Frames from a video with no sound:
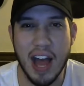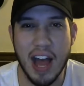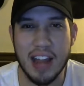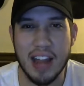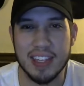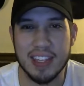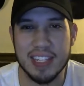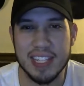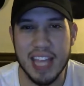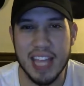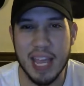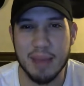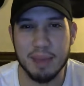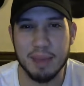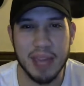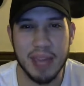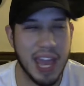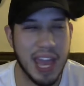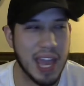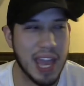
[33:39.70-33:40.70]
out of the same
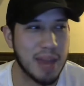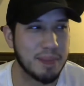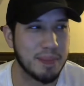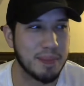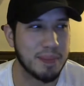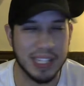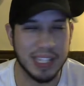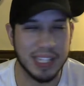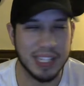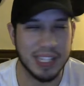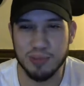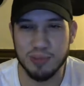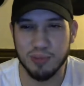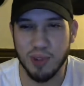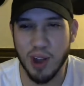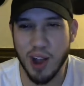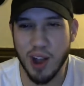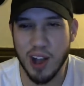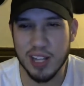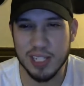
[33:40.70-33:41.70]
camp. Like that's
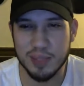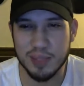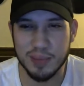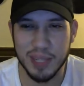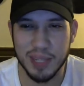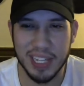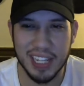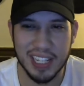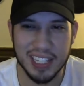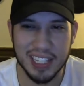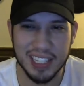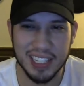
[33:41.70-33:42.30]
raw to me.